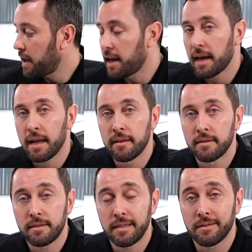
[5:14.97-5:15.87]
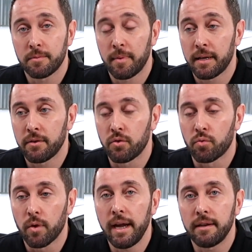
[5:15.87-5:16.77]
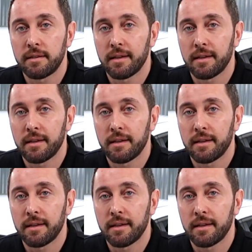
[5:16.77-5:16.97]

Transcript: and this thing has been great.